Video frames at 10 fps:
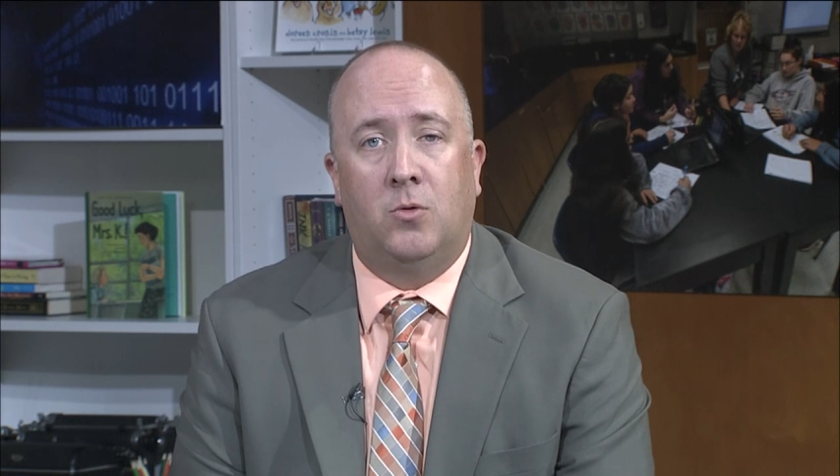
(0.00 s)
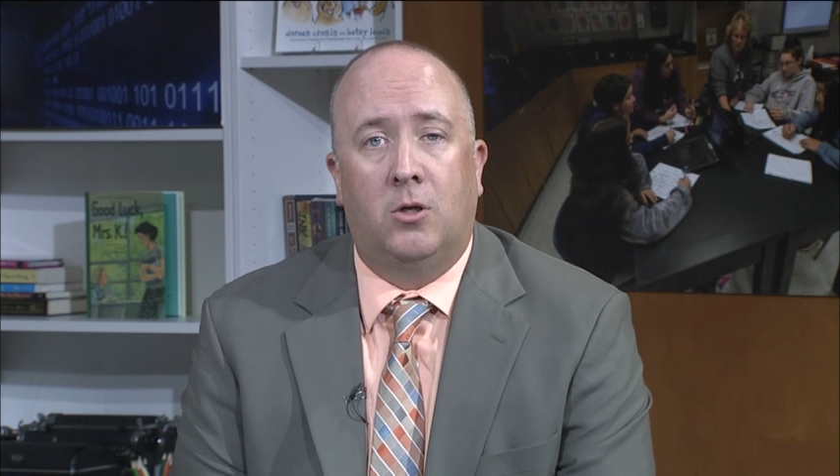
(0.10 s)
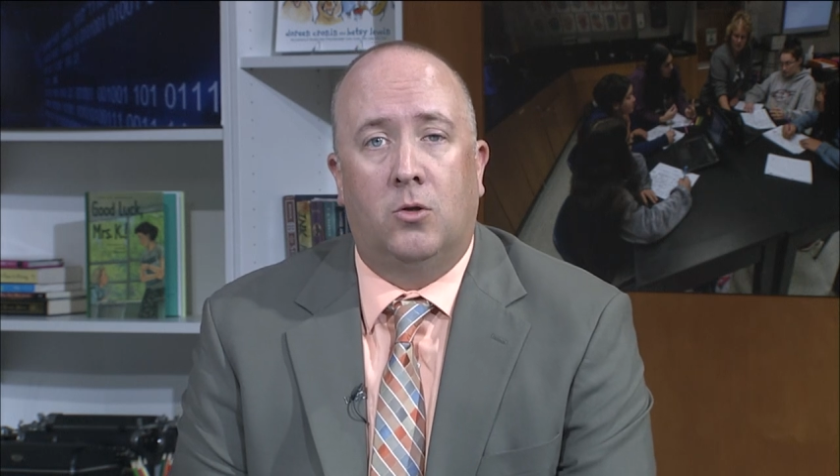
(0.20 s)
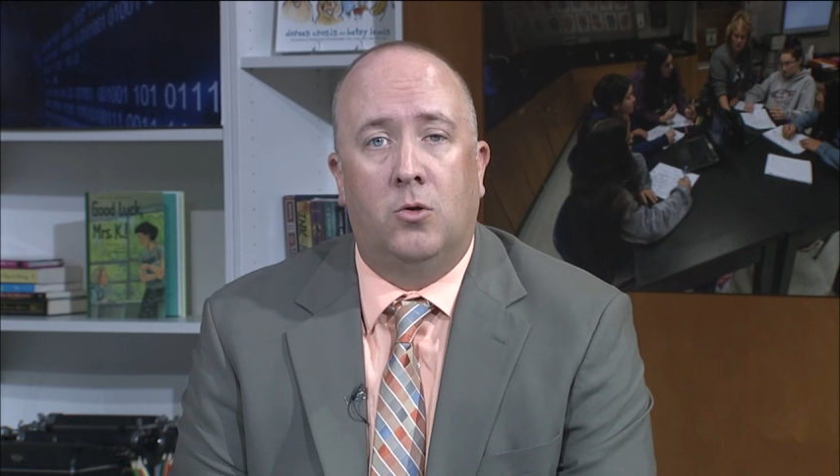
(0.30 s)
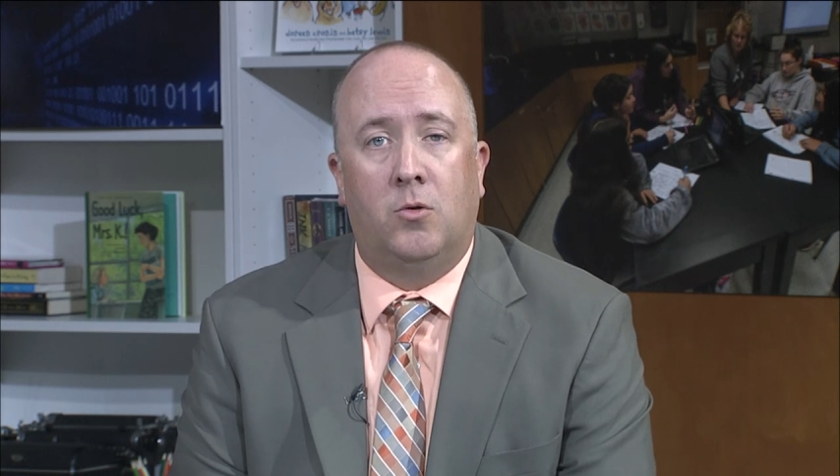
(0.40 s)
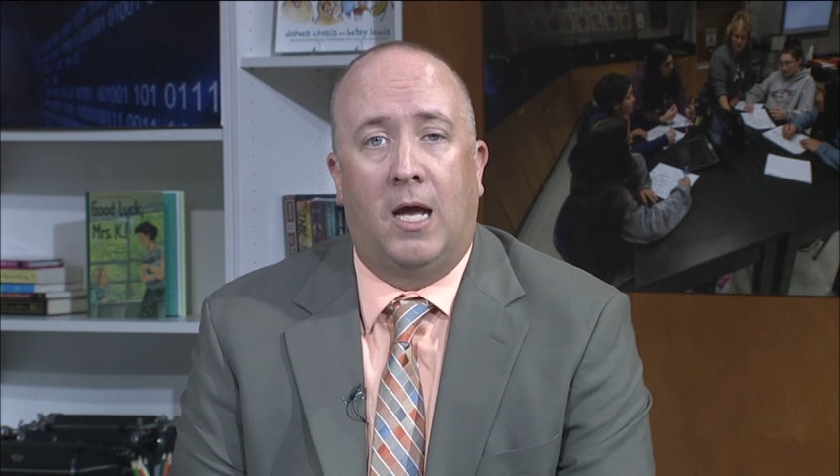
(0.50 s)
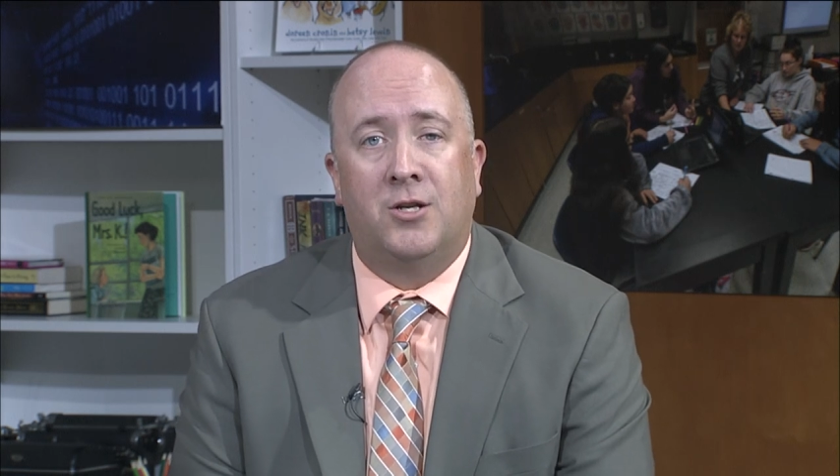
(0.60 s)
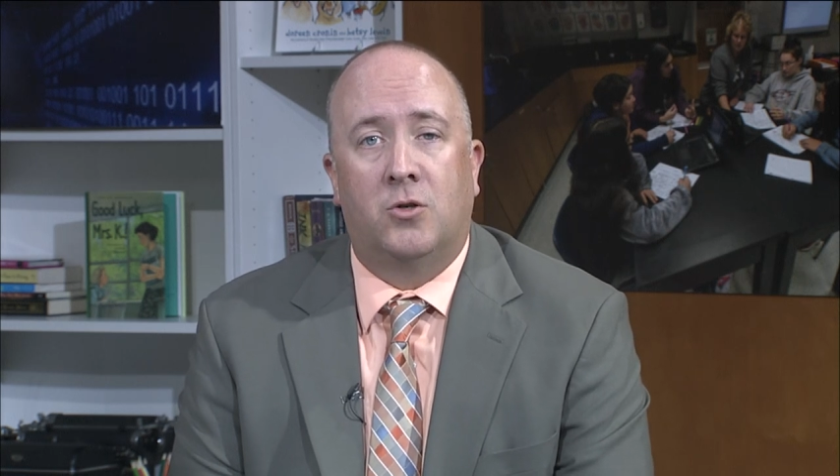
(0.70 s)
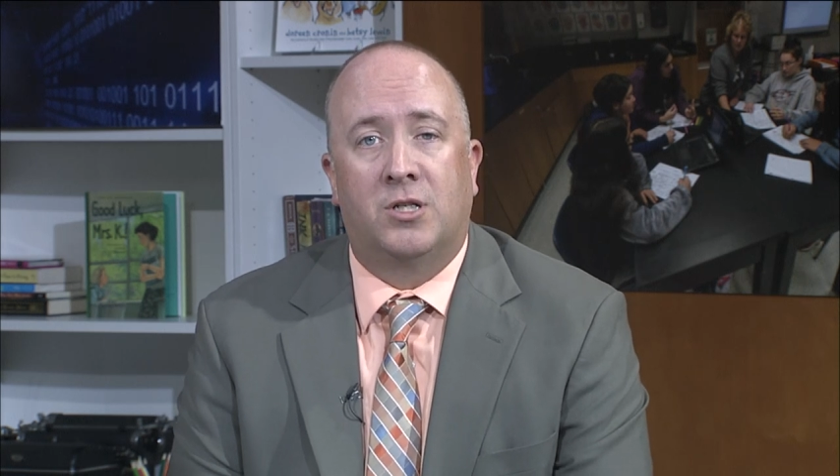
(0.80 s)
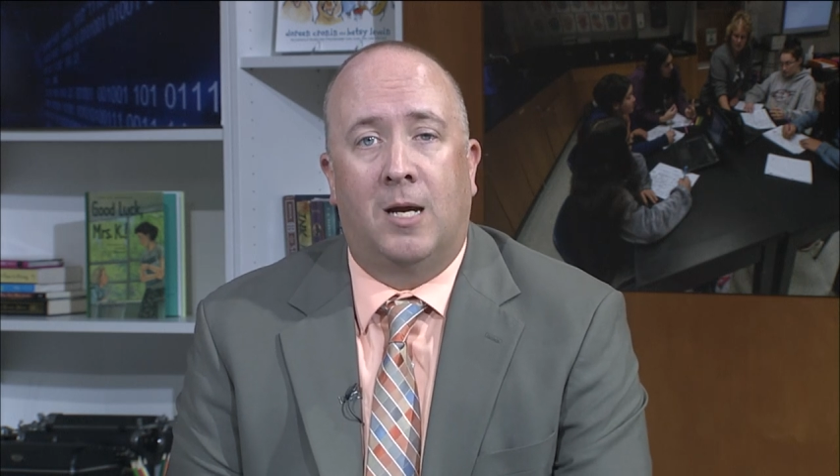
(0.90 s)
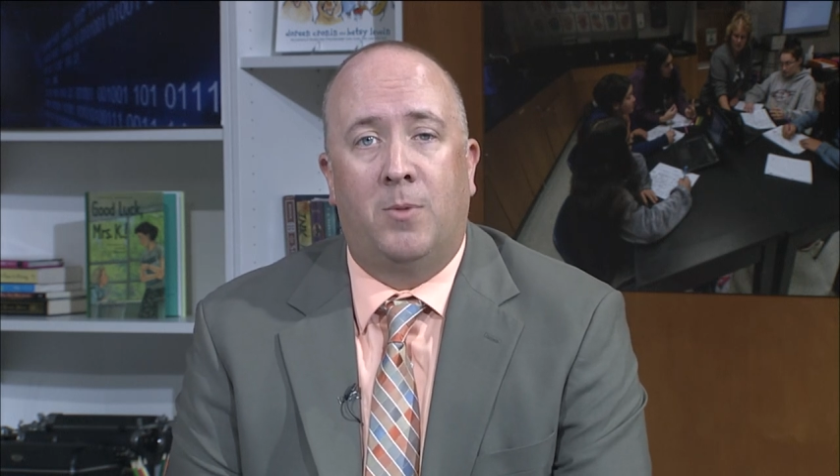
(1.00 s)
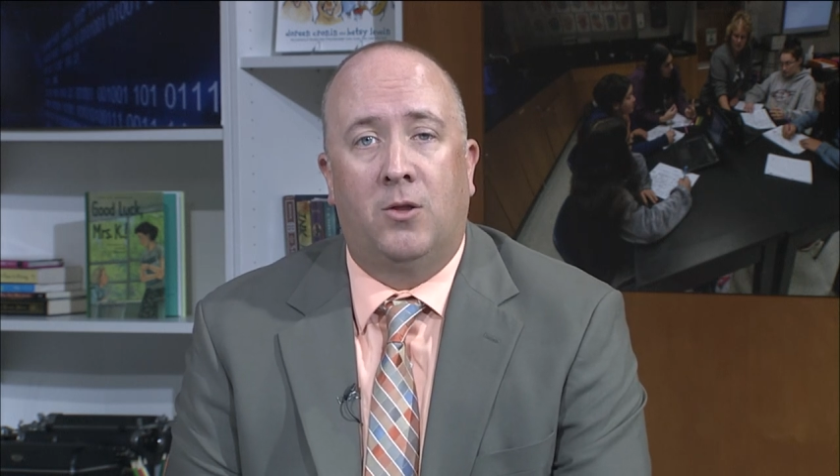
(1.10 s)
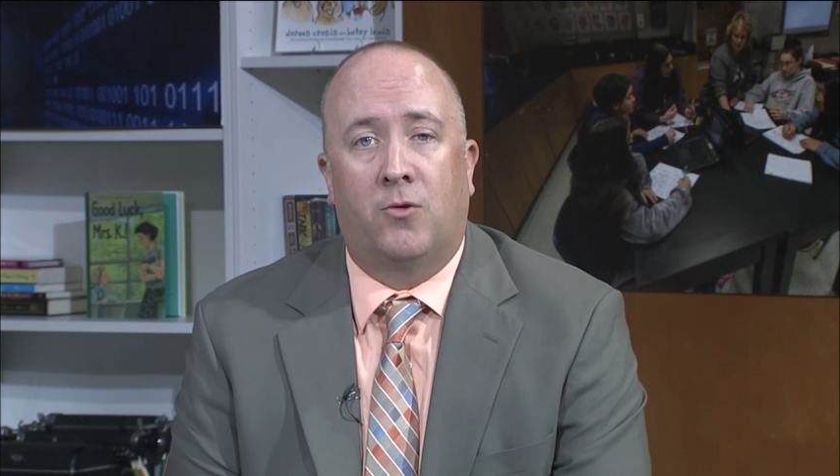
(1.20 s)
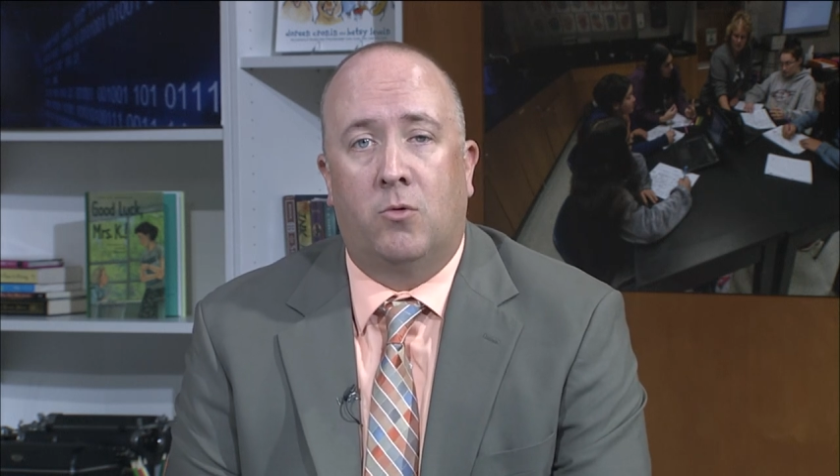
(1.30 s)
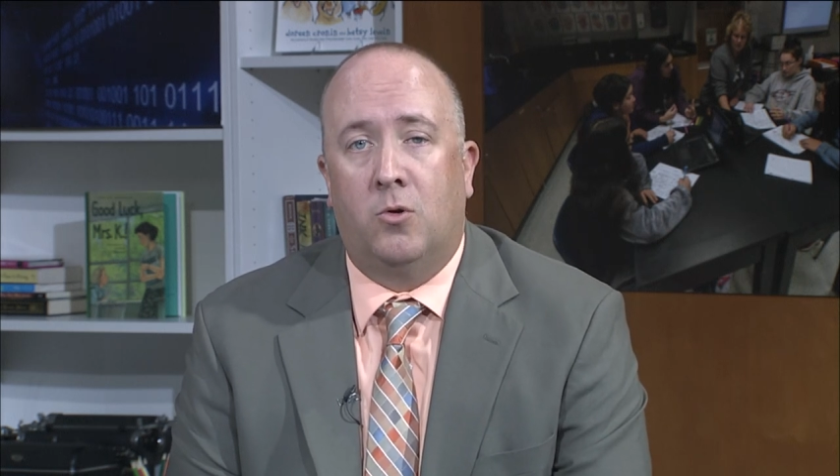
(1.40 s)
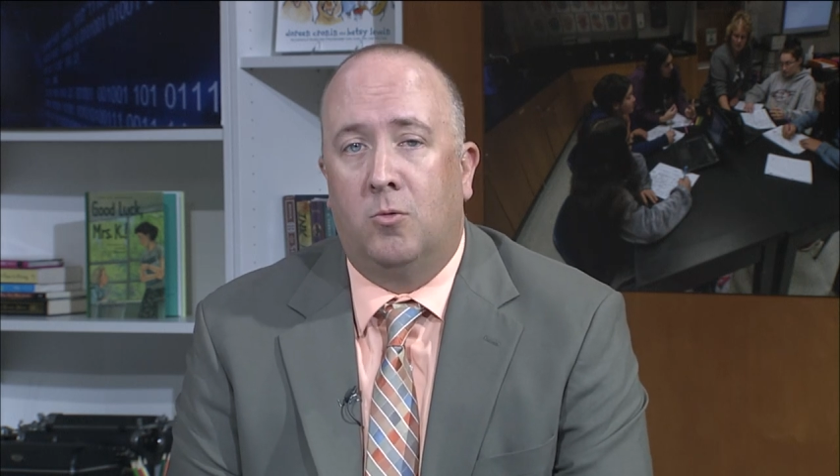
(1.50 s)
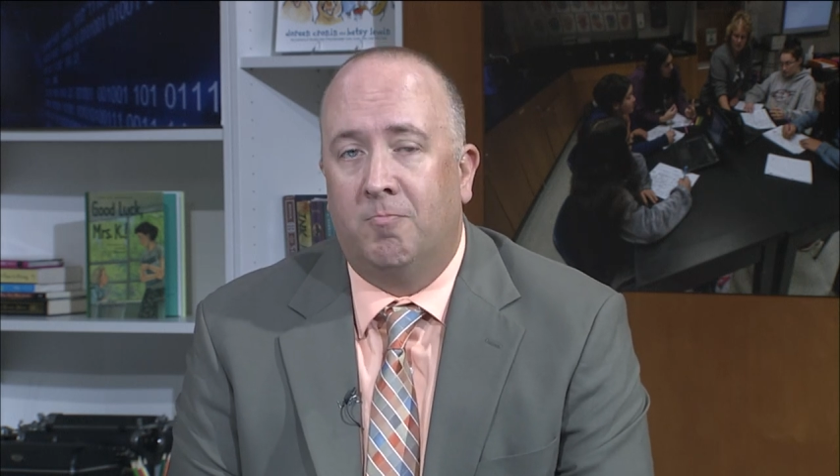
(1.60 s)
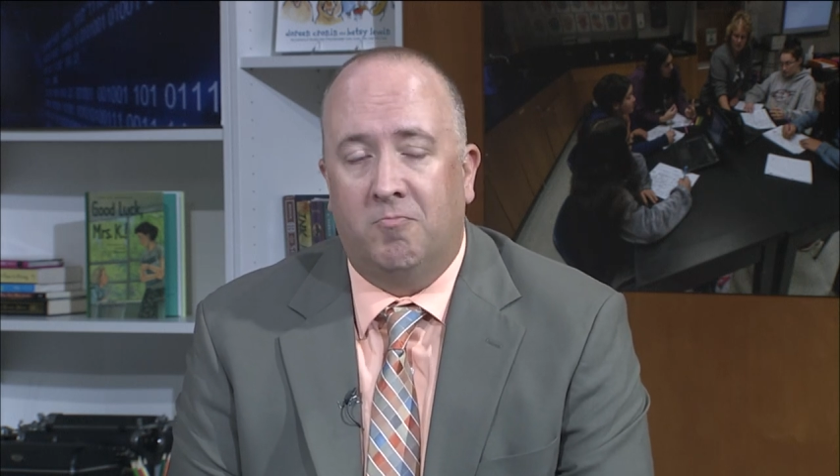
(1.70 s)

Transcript: include as you're typing through